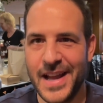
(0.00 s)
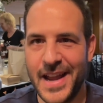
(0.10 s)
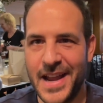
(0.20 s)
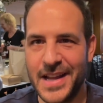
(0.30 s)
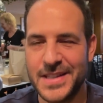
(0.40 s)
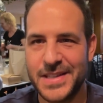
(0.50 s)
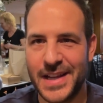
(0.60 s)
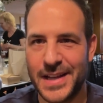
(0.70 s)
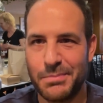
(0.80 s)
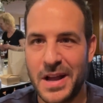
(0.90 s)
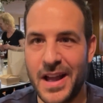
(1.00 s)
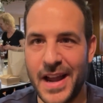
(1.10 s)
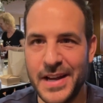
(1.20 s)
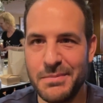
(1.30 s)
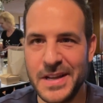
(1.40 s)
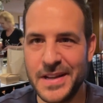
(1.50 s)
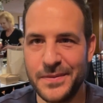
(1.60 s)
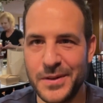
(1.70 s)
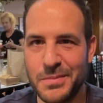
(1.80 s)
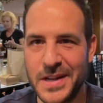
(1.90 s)
And behind me a
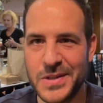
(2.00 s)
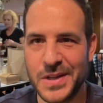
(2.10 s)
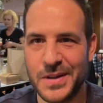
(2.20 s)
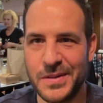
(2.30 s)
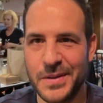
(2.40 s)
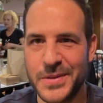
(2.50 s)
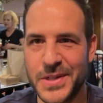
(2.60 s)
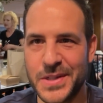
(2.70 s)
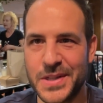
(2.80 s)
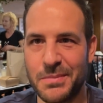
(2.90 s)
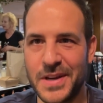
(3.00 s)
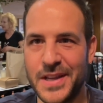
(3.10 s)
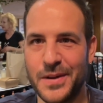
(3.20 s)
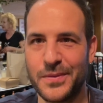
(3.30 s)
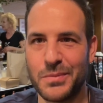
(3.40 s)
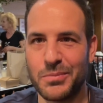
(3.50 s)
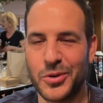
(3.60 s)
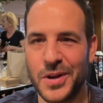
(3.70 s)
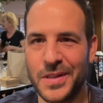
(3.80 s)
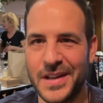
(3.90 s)
few minutes ago, there was just somebody here from
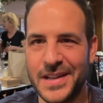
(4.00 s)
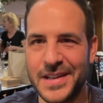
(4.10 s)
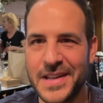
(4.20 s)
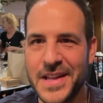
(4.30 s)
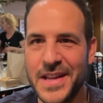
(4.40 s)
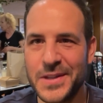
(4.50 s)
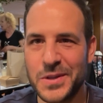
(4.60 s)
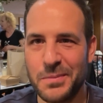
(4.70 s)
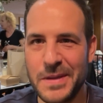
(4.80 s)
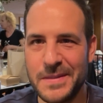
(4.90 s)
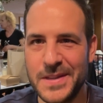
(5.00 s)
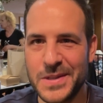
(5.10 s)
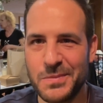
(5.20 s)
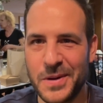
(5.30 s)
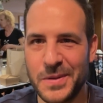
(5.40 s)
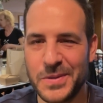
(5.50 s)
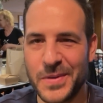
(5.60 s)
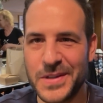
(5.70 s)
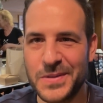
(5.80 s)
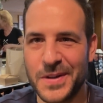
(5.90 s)
Brooklyn. So this is one of those
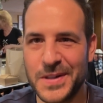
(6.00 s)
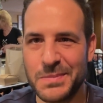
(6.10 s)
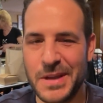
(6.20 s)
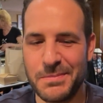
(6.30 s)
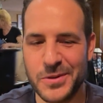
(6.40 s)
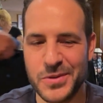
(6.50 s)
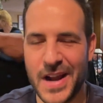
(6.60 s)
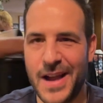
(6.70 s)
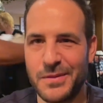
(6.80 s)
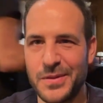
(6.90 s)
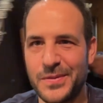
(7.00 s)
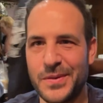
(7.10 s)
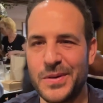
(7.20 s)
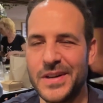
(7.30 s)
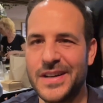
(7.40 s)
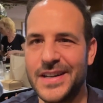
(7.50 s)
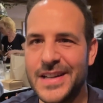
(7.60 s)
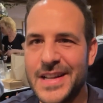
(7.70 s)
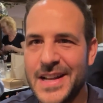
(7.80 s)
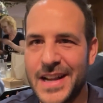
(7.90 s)
restaurants people travel for.
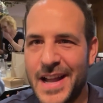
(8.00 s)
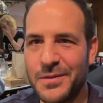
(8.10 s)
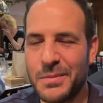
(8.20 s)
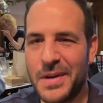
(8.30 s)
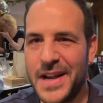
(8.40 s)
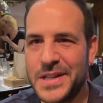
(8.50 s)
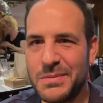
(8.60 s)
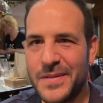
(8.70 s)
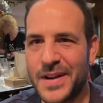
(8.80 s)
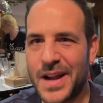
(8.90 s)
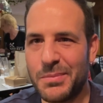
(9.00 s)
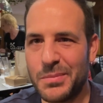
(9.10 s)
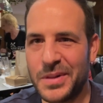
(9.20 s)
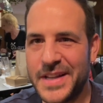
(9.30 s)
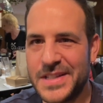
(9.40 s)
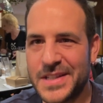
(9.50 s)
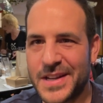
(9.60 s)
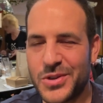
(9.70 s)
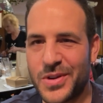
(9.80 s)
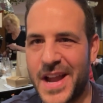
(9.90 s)
Kind of reminds me of a couple places
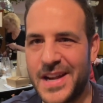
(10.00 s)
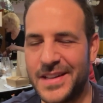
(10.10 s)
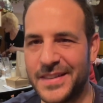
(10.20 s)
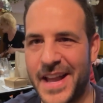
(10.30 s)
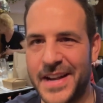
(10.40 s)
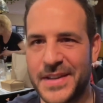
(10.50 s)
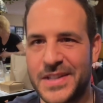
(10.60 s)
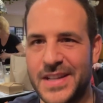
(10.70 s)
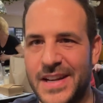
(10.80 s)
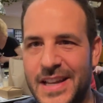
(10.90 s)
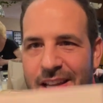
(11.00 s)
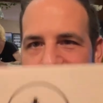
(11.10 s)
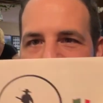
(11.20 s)
I tried in Atlantic City.